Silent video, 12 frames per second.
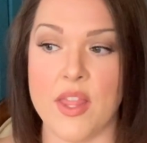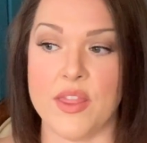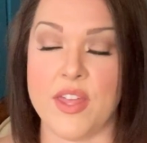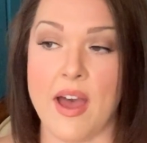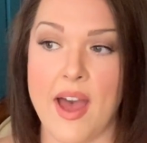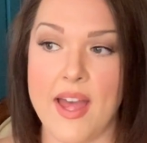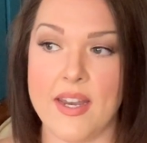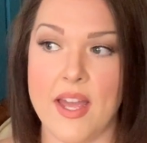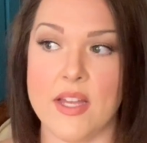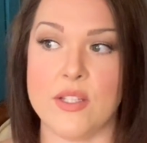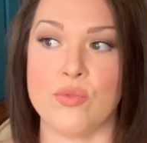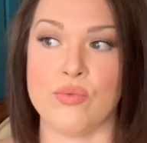That
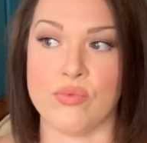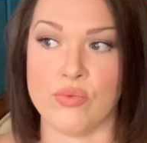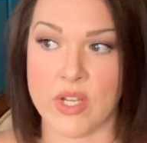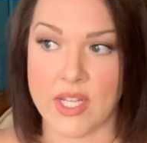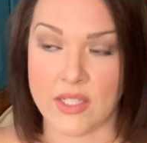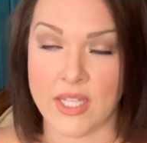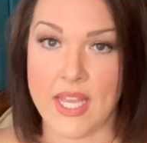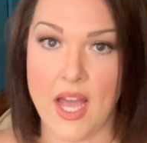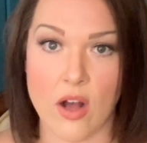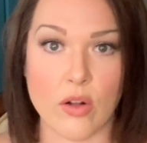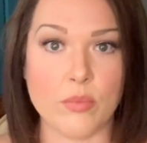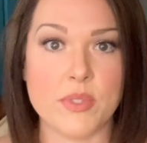has really
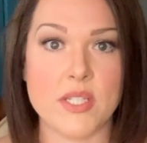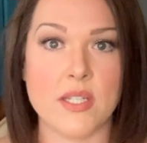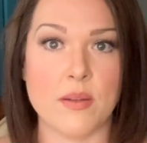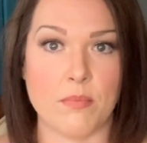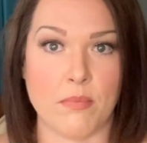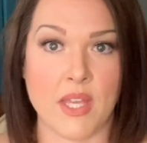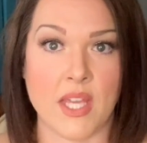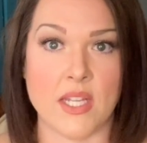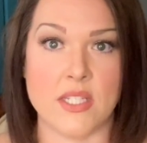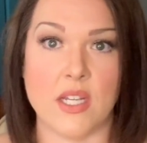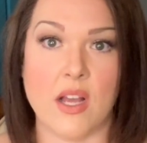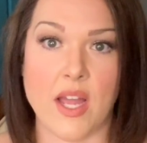helped me
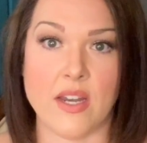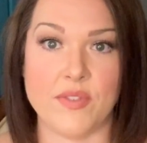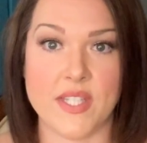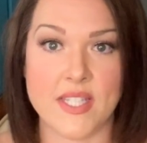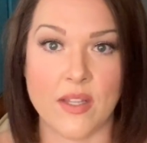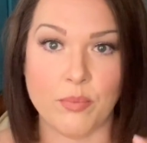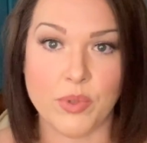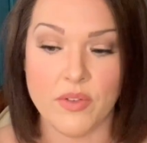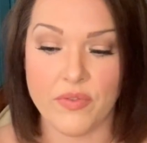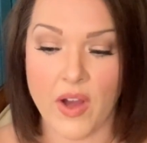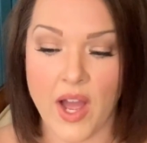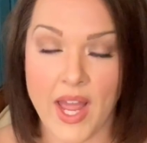to kind of
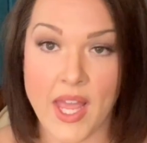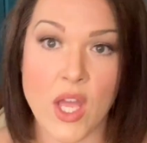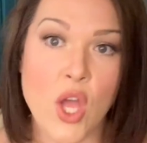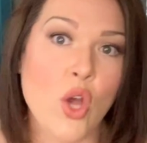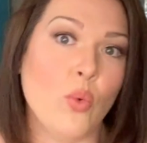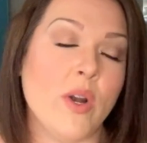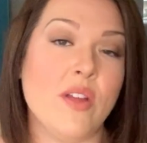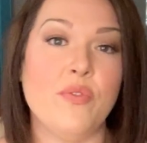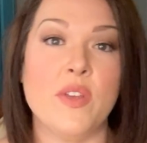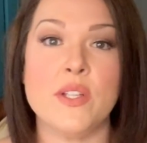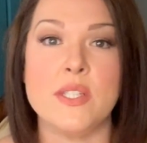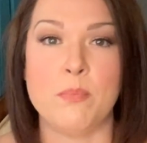simplify when it
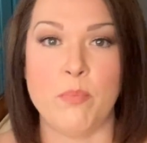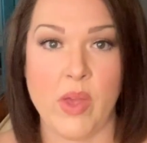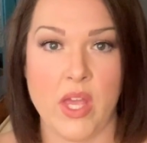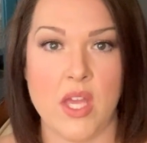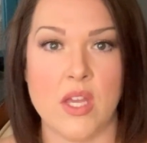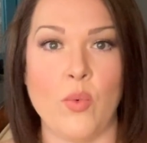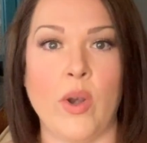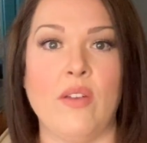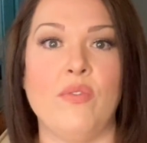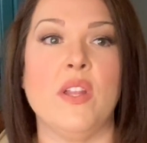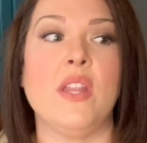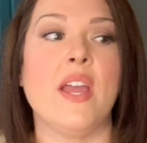feels big, when I
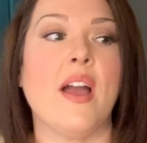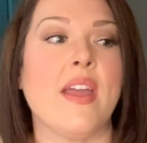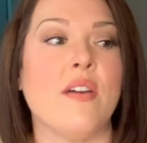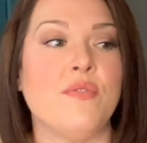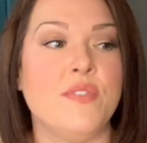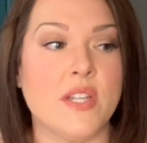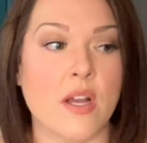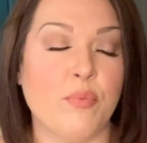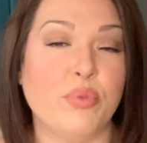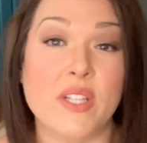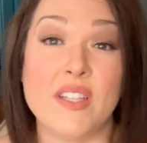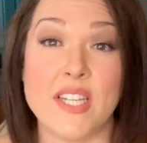feel like I have
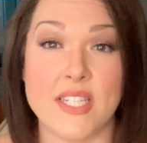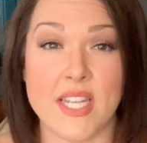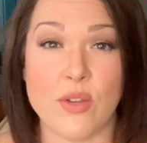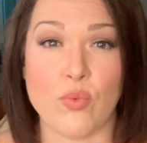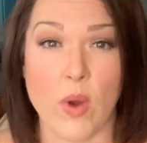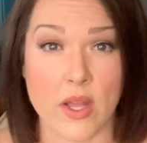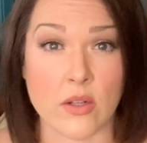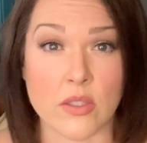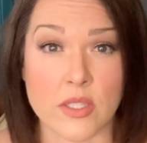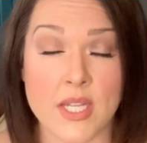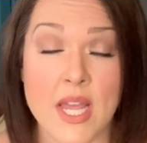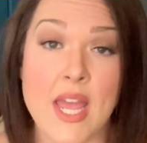completely
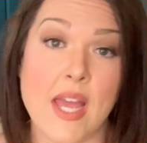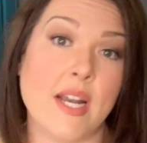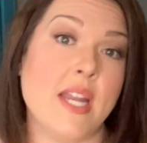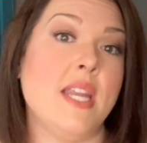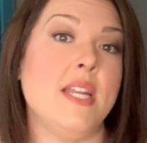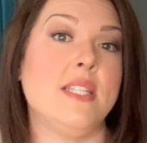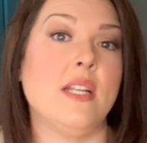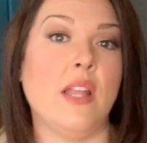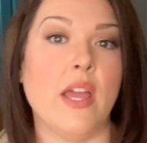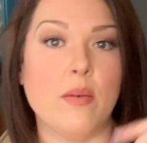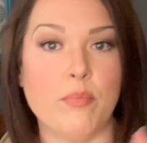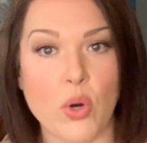derailed and I need to
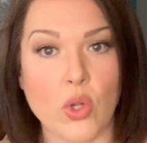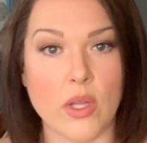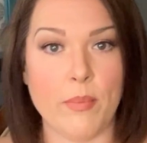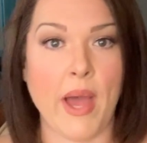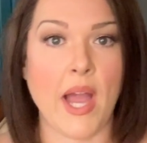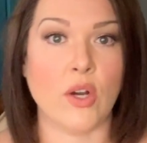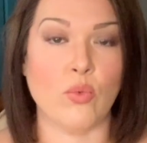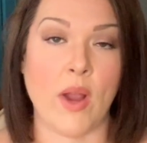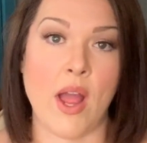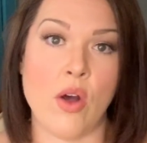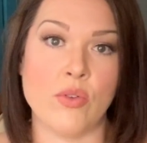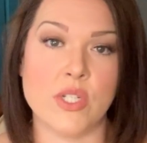like pull it back
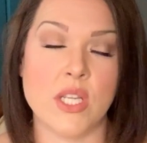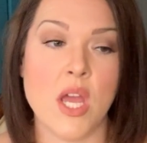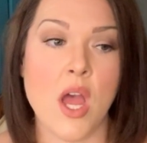around.